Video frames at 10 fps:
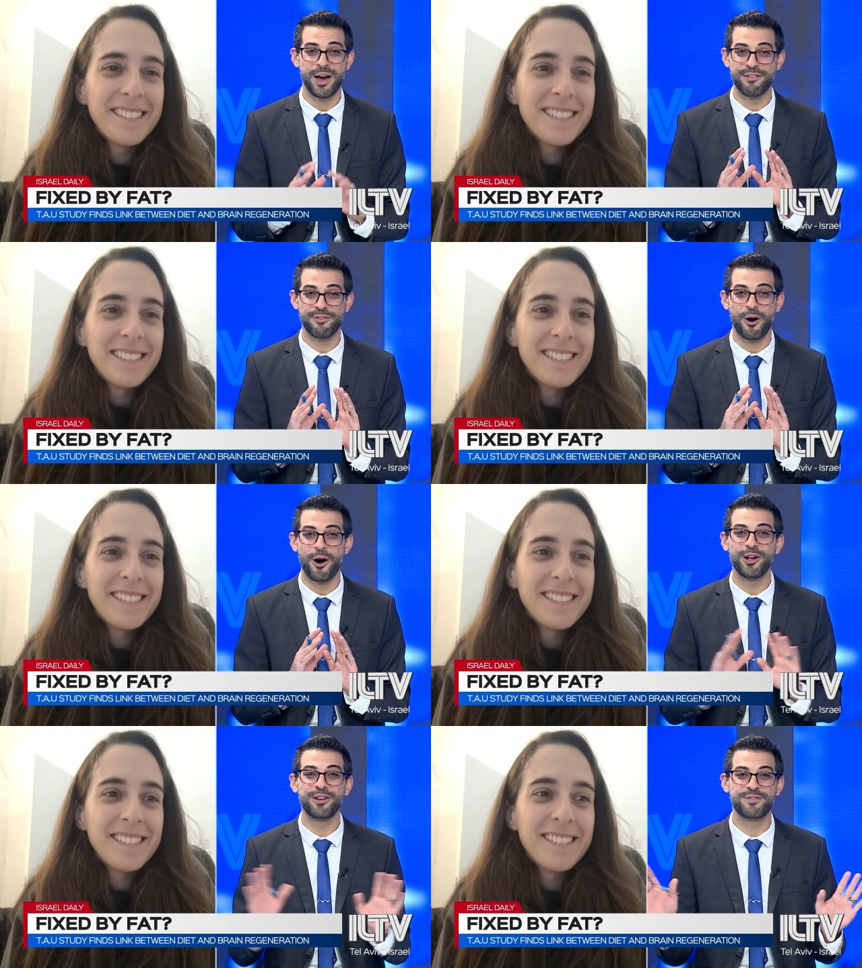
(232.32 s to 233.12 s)
Speaker 1: have
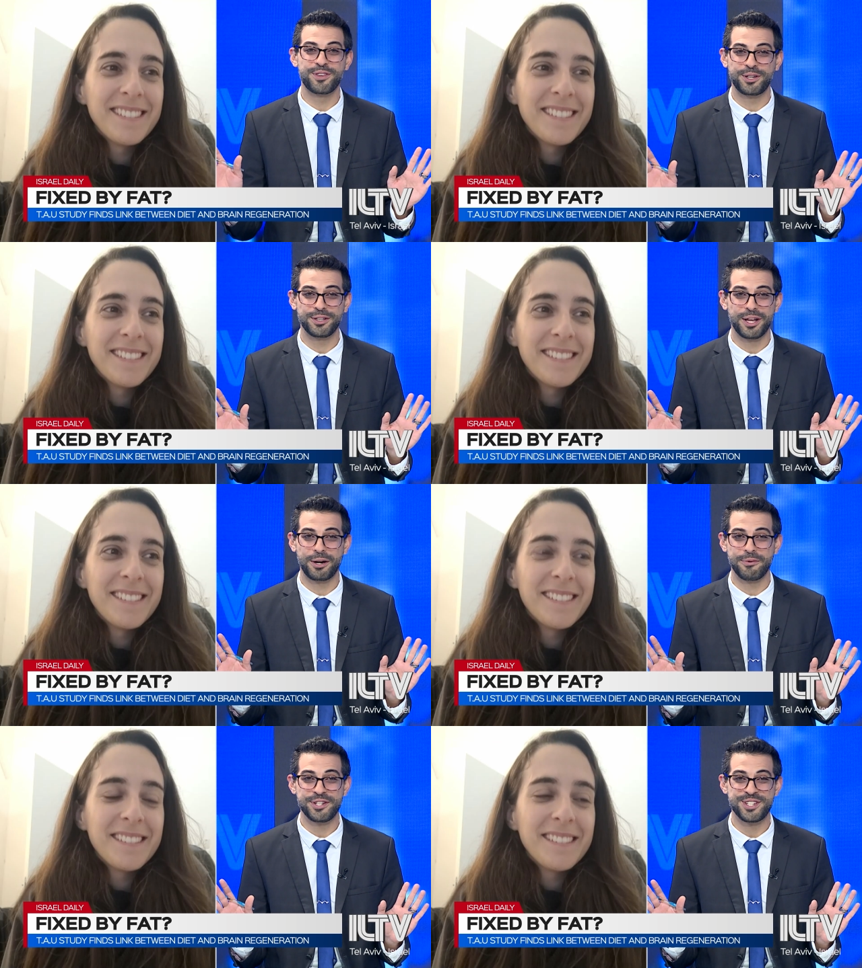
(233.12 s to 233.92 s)
all of the good luck
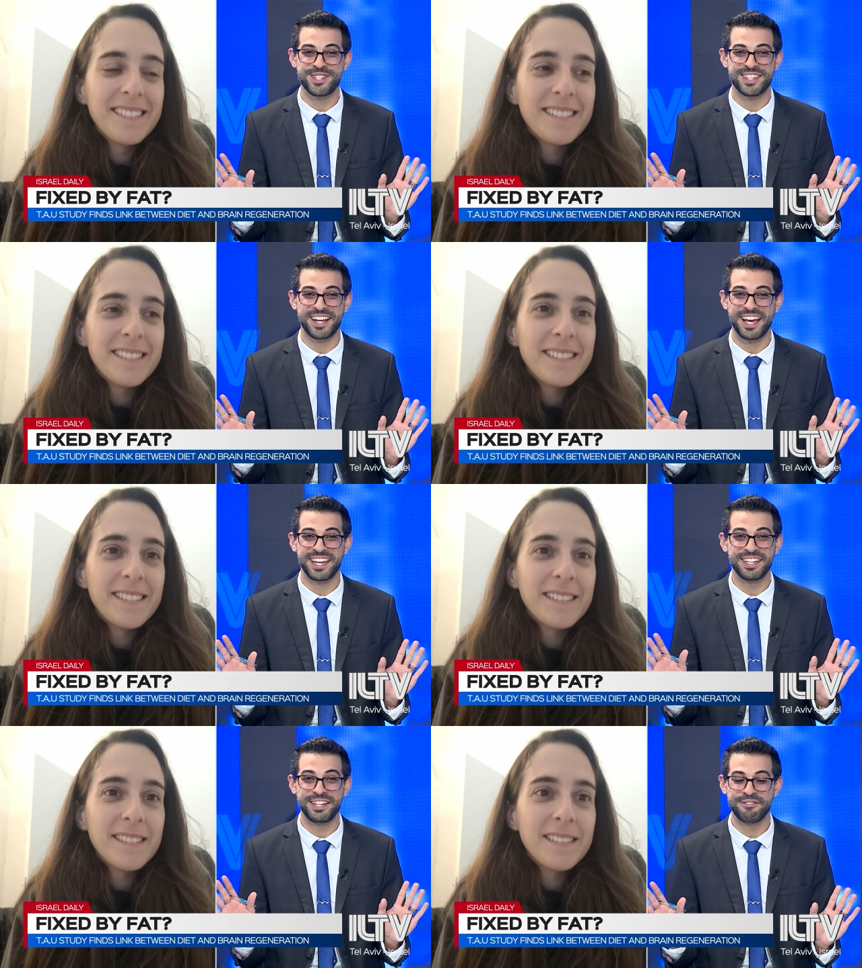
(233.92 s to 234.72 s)
wishes that I
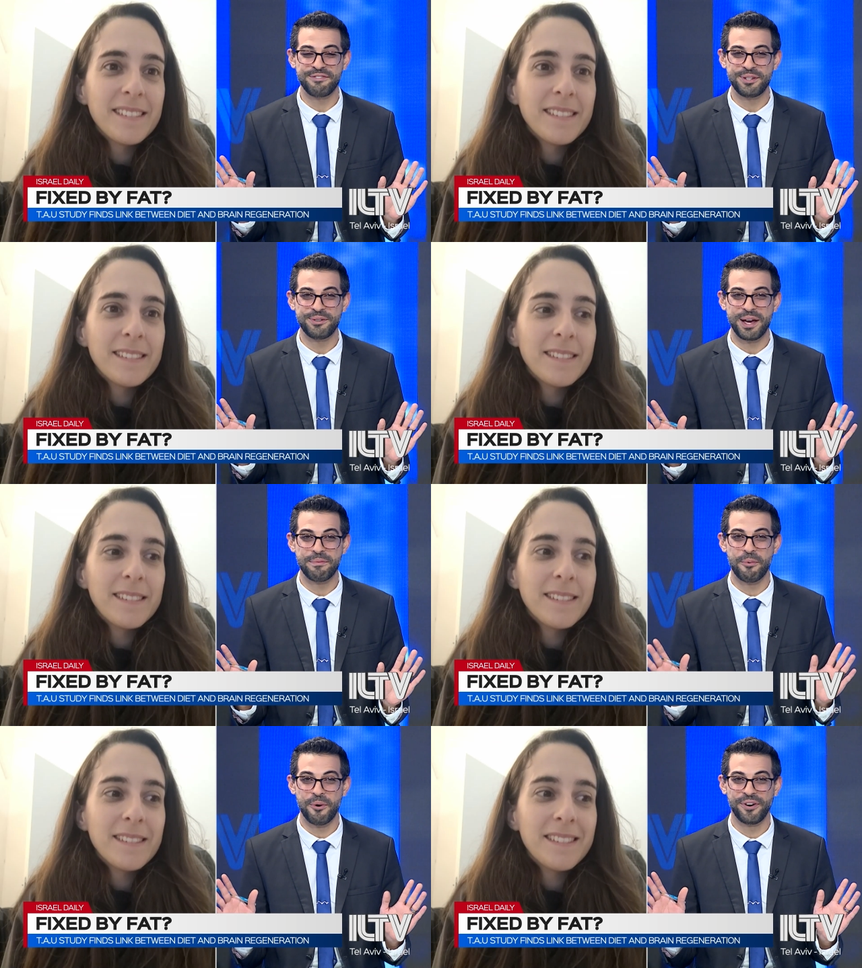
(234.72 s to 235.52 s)
can give you and
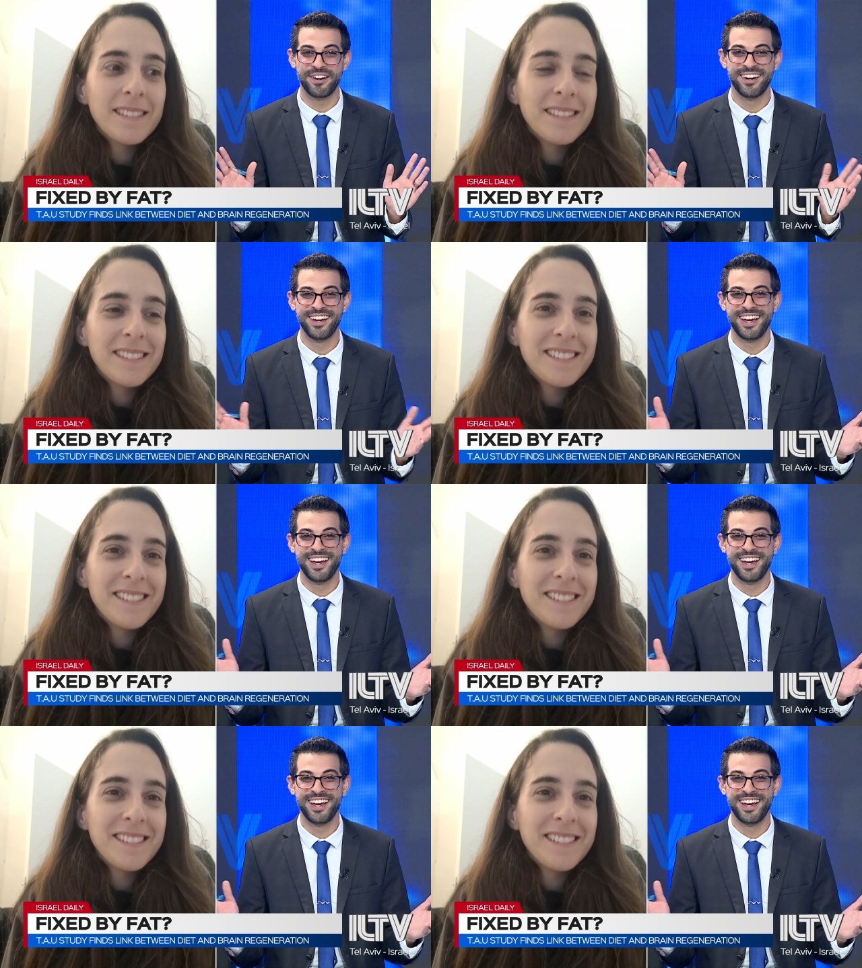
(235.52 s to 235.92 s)
more.